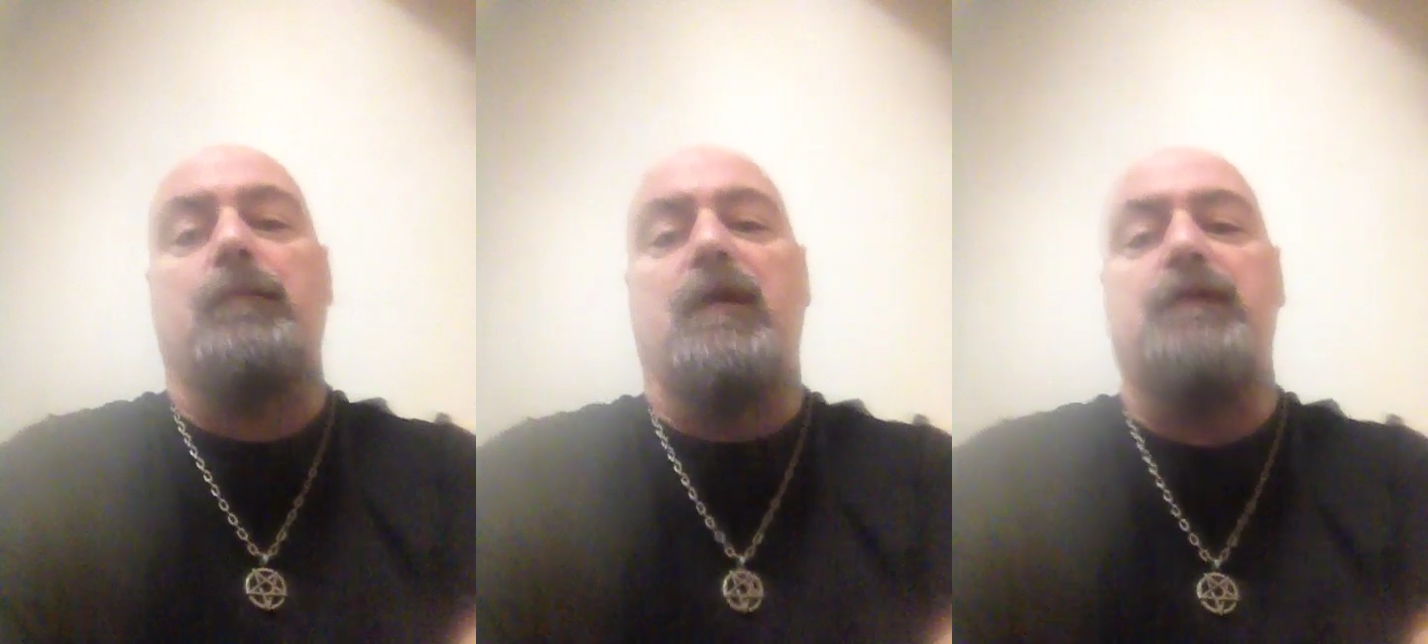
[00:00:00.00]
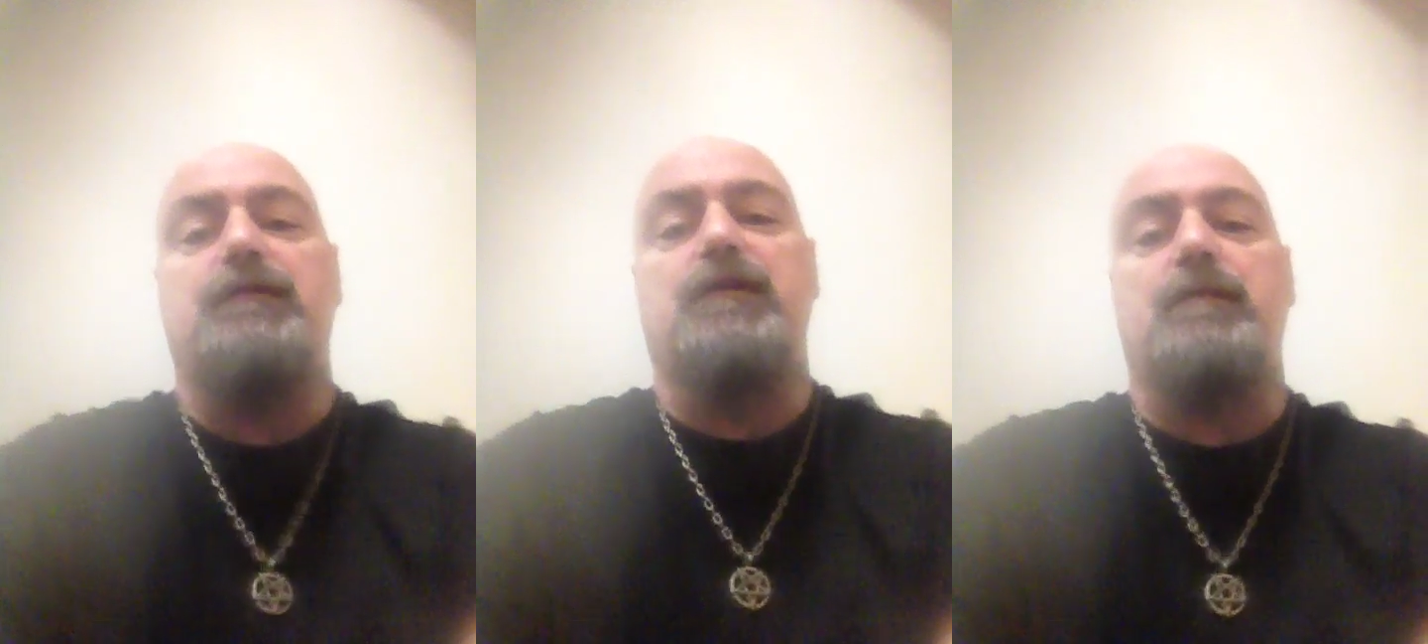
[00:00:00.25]

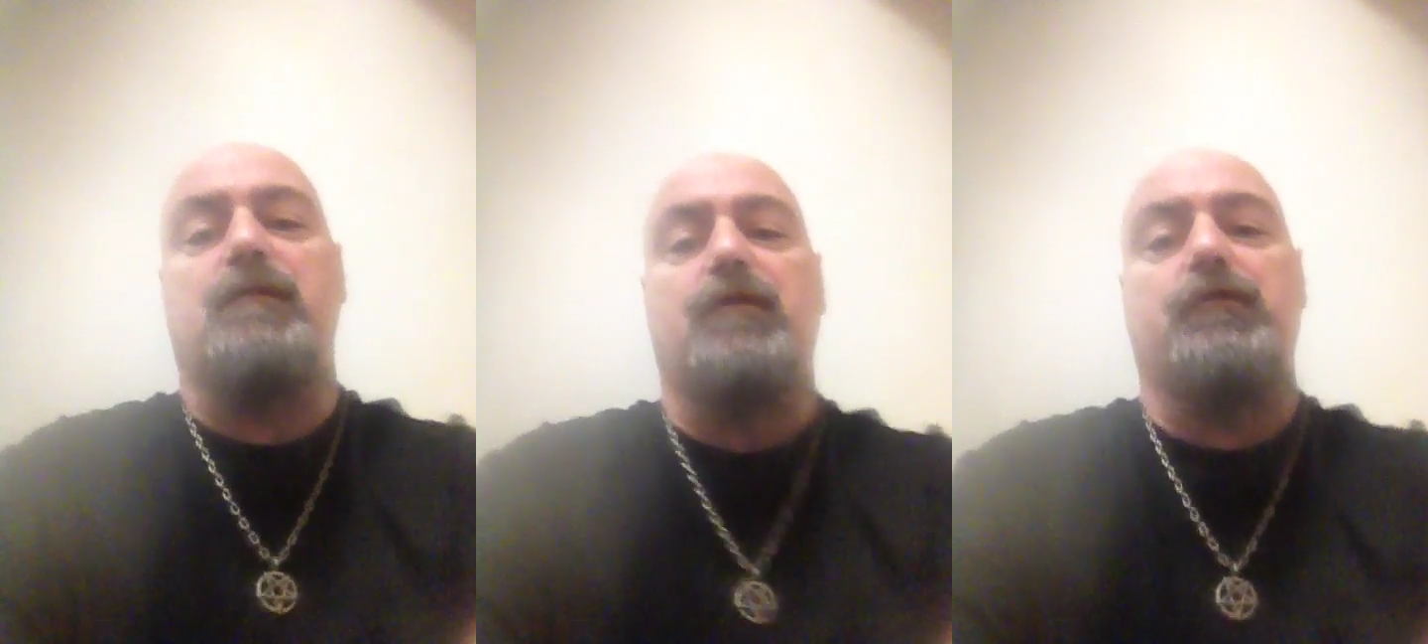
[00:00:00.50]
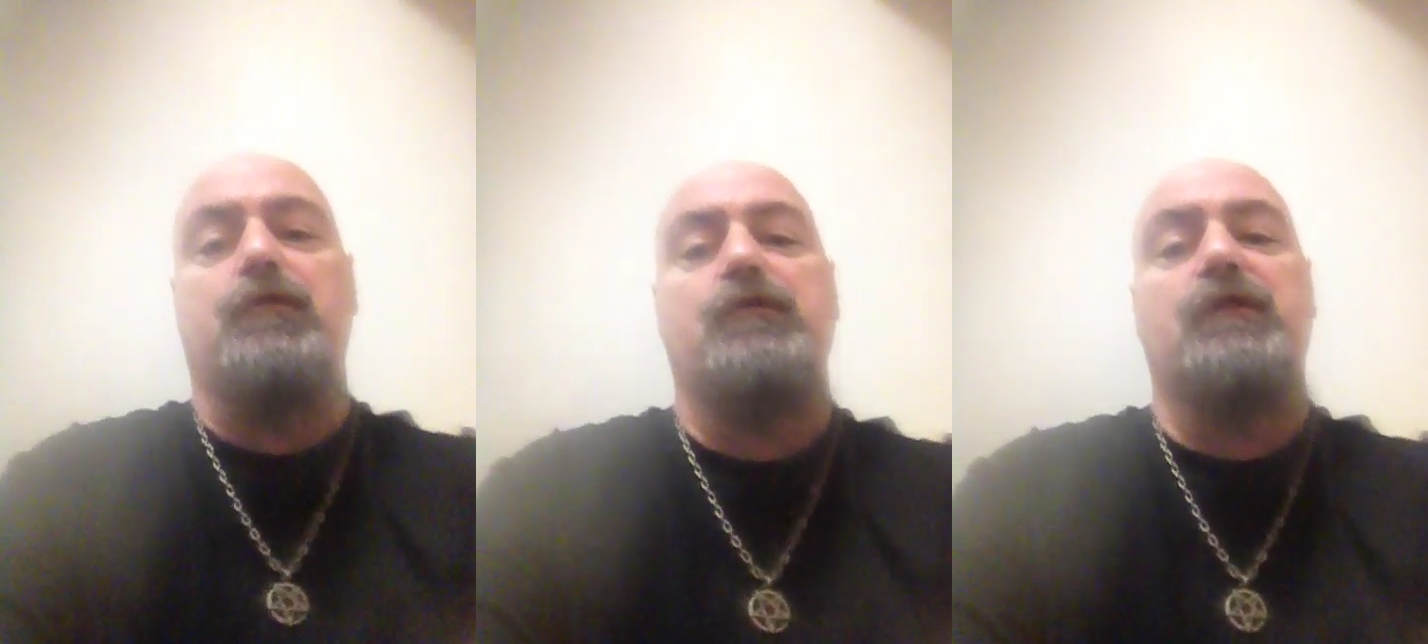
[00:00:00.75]
and
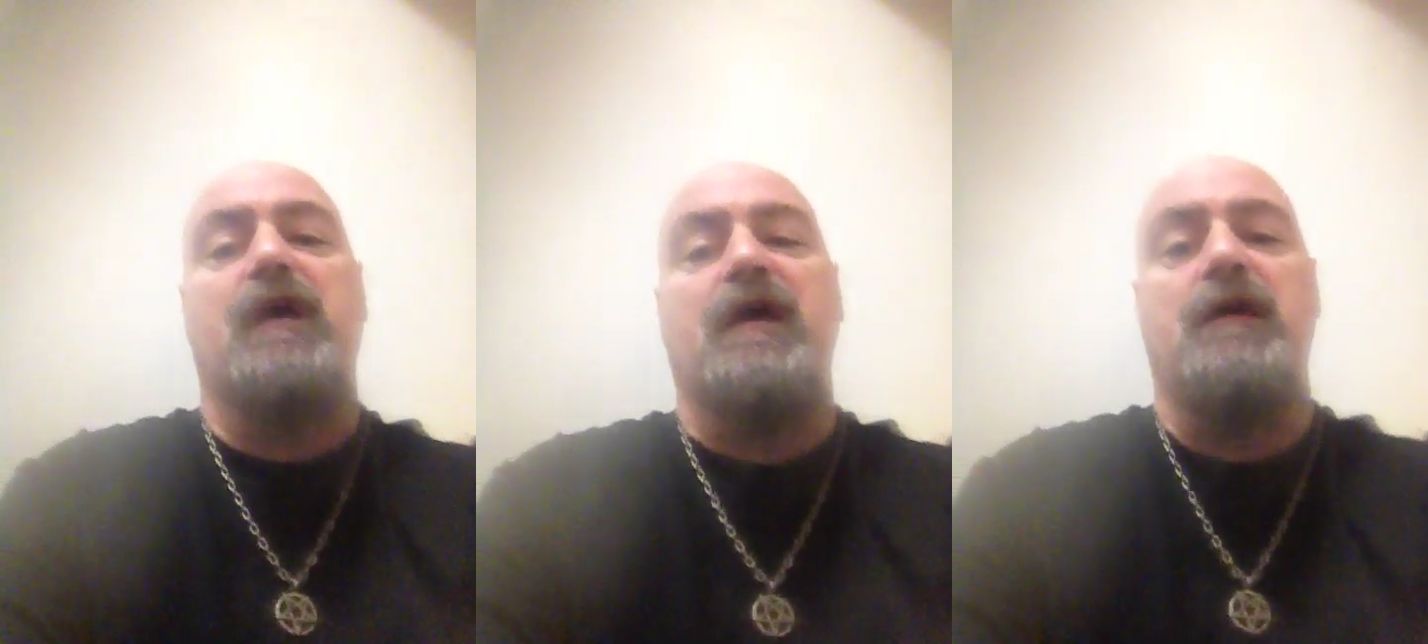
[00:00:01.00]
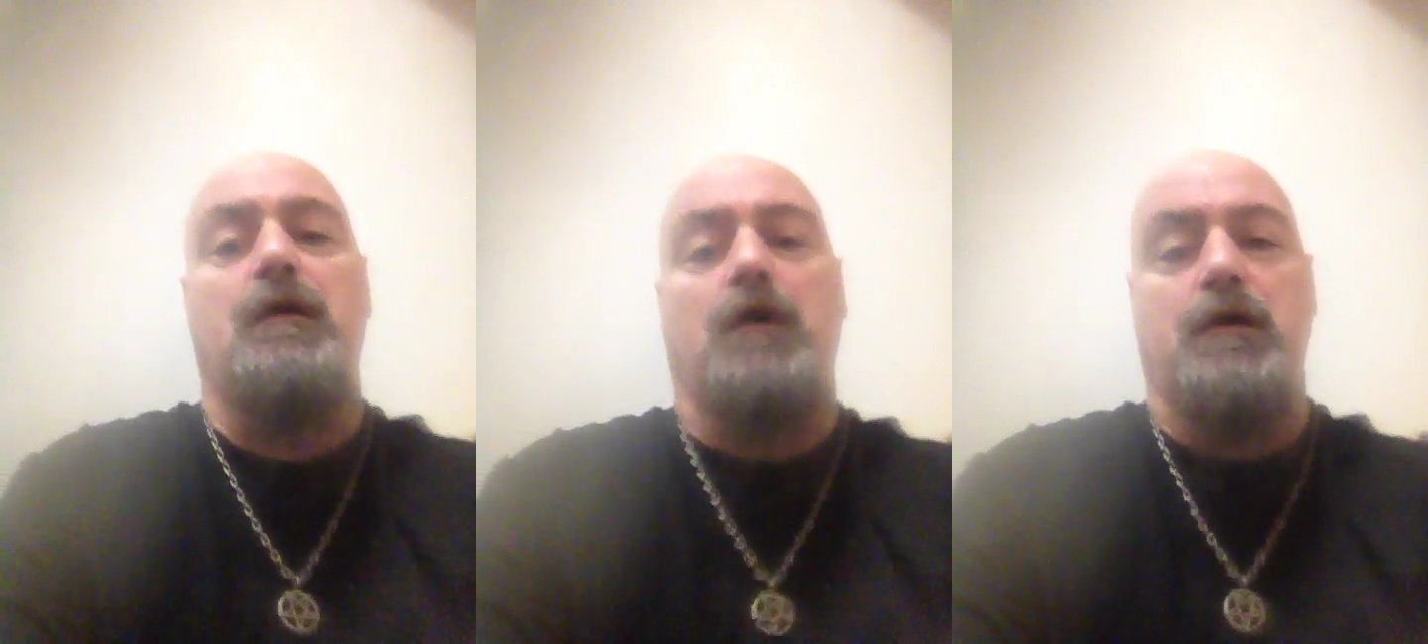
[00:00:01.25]
demonesses
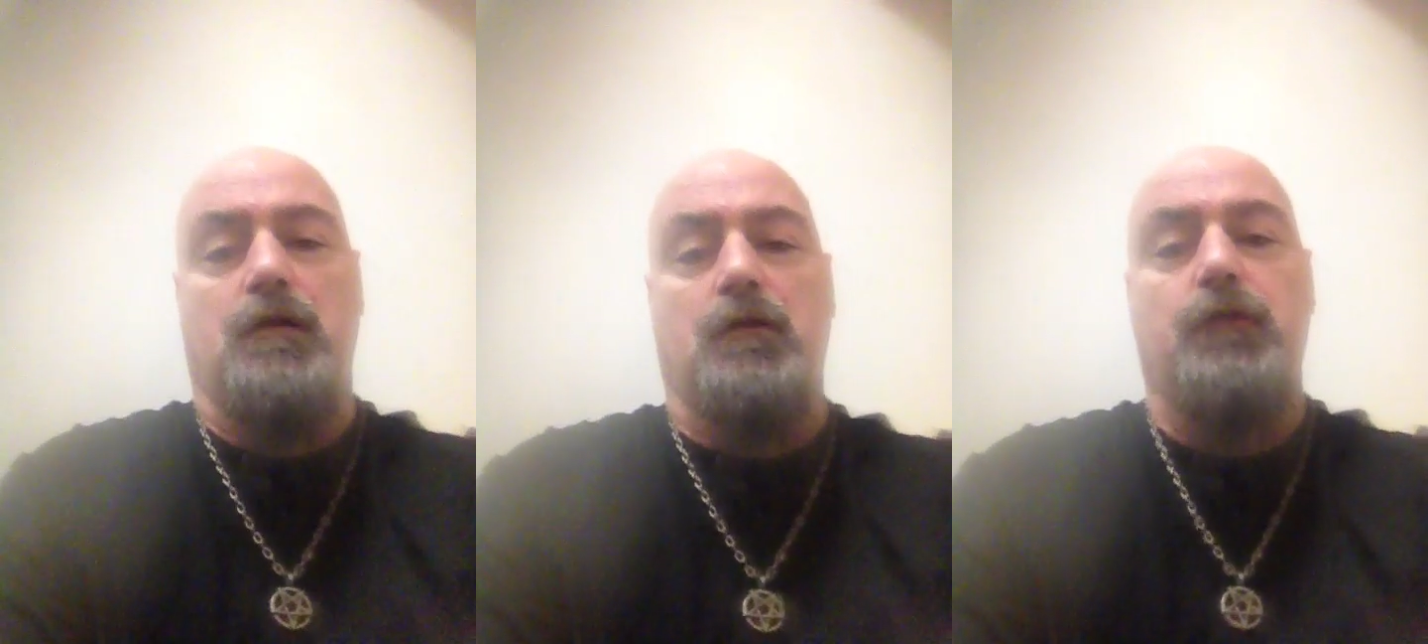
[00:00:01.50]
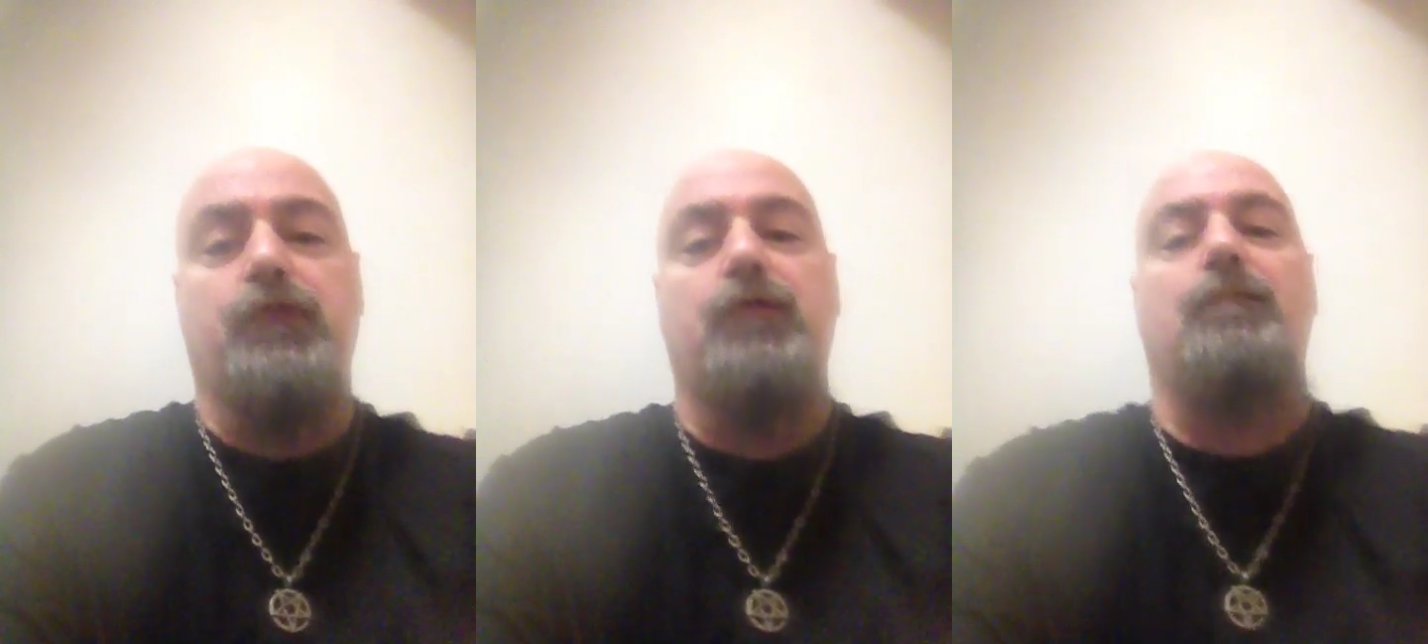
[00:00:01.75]
and
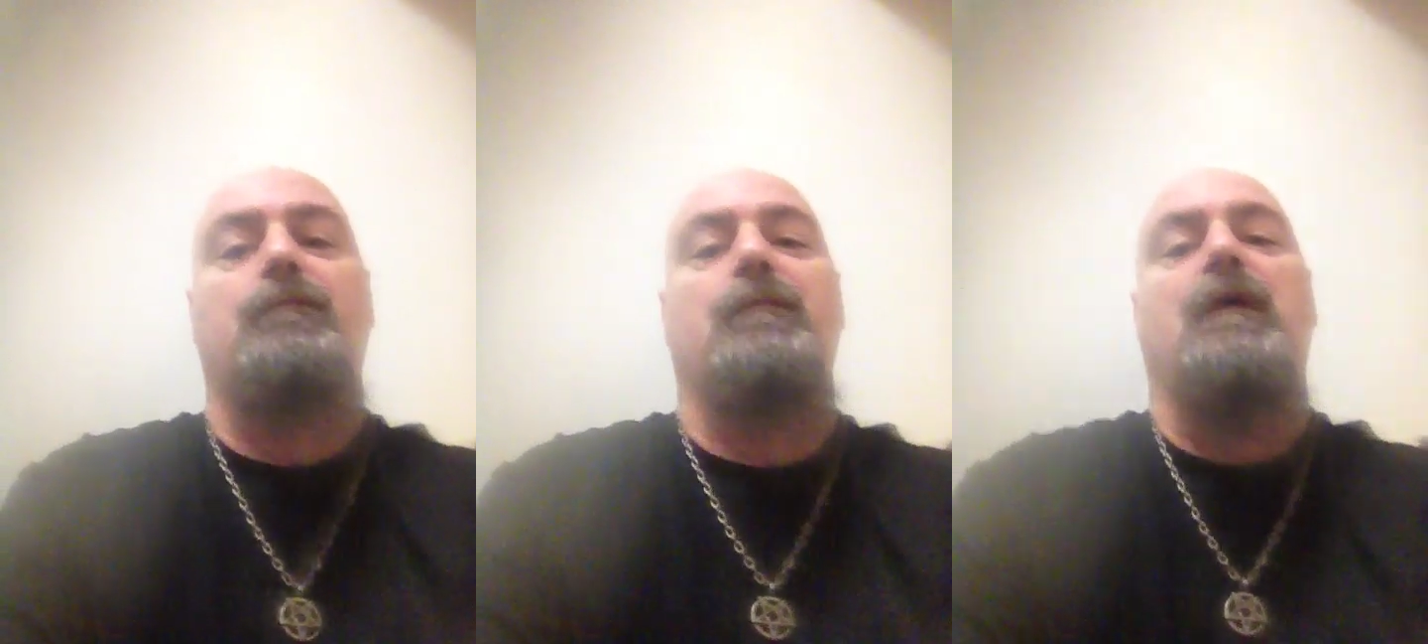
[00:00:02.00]
idols